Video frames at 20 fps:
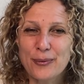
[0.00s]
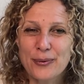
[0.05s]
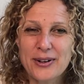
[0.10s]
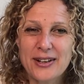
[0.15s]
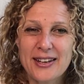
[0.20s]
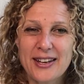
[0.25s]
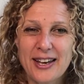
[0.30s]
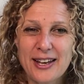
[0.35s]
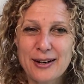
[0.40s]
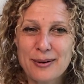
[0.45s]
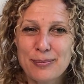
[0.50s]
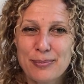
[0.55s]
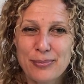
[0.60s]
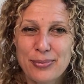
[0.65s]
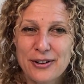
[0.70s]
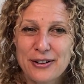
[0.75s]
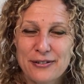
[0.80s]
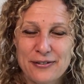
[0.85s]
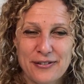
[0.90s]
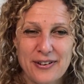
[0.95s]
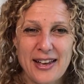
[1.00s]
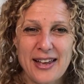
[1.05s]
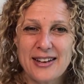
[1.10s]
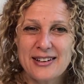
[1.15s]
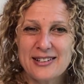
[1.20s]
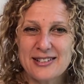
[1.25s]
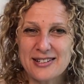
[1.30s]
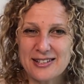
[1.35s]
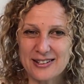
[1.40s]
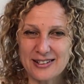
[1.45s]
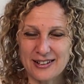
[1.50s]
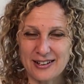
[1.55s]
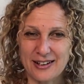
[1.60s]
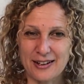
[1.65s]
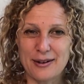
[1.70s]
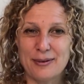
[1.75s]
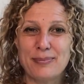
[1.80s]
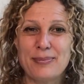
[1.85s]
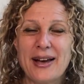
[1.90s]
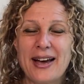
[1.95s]
we can prevent
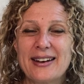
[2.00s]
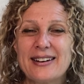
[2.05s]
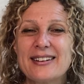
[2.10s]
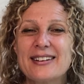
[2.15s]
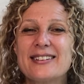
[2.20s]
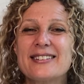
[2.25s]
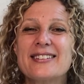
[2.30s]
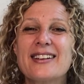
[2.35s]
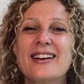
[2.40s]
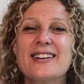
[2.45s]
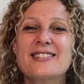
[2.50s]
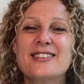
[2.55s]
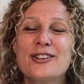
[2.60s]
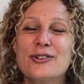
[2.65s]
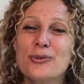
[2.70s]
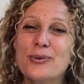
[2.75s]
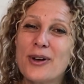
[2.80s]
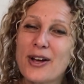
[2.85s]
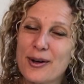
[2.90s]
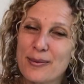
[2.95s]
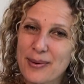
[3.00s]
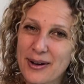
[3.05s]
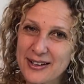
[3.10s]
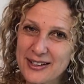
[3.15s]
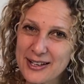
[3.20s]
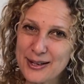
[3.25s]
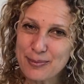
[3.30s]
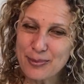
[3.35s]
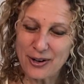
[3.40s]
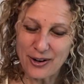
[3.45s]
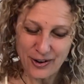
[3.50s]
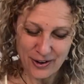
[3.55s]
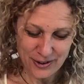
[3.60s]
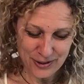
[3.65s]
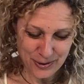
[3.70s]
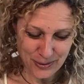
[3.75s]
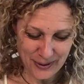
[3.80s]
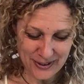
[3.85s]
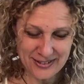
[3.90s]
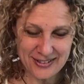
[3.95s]
uh, panic attacks as well by keeping our
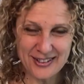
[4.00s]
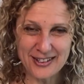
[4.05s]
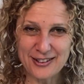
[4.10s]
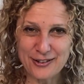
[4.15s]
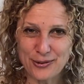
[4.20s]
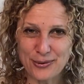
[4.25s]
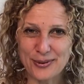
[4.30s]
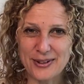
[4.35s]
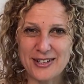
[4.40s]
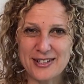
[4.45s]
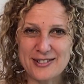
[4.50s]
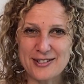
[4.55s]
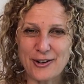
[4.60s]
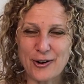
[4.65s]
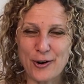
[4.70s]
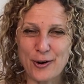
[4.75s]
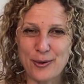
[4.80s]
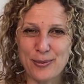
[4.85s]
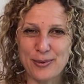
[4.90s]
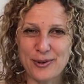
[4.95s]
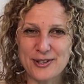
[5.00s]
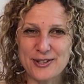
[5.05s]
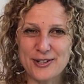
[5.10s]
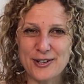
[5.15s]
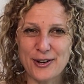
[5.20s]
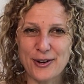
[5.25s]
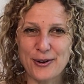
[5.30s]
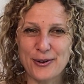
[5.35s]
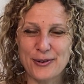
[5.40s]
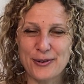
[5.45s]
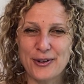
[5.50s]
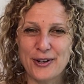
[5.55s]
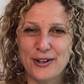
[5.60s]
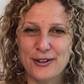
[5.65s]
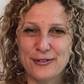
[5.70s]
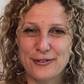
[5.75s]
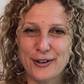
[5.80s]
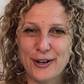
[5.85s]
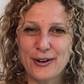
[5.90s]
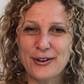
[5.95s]
twenty-threes open. So
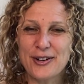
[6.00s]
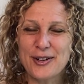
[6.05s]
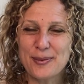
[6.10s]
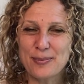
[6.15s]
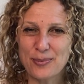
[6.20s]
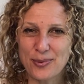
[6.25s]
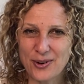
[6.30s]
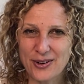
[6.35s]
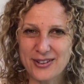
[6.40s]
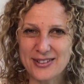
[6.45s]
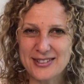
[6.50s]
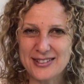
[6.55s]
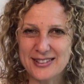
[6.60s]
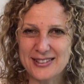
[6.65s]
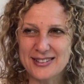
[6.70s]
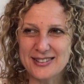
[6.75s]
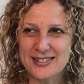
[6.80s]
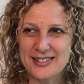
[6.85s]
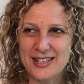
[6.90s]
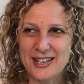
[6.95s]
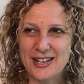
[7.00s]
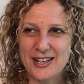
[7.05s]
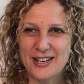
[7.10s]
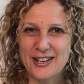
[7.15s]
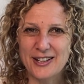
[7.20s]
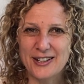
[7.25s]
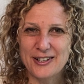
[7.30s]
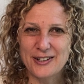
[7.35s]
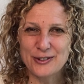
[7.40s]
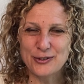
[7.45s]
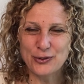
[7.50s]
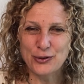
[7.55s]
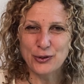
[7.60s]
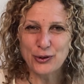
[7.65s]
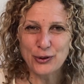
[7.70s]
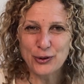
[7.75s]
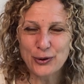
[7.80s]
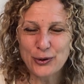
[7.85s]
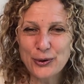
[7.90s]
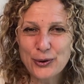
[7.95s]
very important
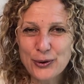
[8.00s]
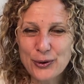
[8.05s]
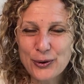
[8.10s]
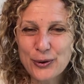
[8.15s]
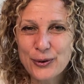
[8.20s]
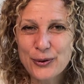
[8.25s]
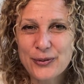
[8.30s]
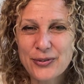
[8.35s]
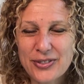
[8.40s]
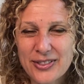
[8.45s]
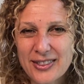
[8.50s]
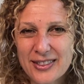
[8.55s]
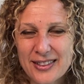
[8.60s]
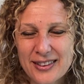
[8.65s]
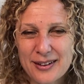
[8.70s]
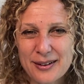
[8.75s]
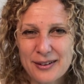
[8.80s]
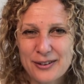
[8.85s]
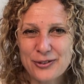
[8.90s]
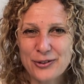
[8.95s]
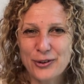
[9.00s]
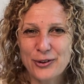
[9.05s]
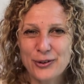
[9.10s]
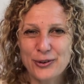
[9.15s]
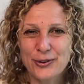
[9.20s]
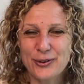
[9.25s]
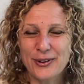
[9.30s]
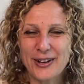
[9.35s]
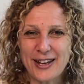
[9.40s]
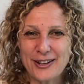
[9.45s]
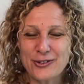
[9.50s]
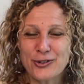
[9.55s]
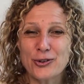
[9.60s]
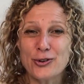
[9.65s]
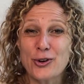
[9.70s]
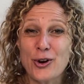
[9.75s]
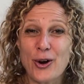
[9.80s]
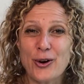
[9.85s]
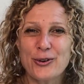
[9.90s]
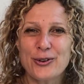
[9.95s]
to, to get to
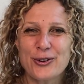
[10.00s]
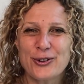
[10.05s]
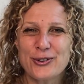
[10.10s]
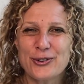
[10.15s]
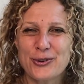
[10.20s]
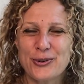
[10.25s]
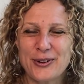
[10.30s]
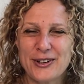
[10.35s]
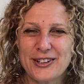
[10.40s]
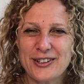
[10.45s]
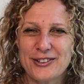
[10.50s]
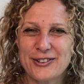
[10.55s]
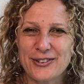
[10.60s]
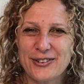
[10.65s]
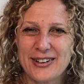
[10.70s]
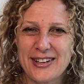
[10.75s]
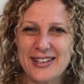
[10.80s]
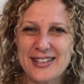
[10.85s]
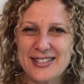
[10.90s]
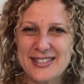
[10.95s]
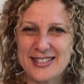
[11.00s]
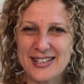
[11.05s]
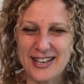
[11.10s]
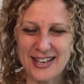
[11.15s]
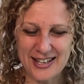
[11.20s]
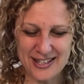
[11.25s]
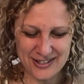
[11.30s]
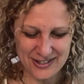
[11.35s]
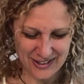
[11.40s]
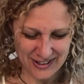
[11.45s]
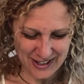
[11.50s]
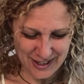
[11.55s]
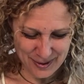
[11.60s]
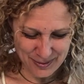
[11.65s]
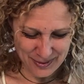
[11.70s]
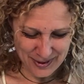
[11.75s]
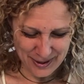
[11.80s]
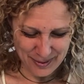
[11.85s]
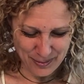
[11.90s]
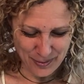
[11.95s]
know your twenty-threes and to
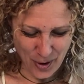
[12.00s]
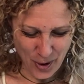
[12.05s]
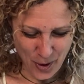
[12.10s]
keep them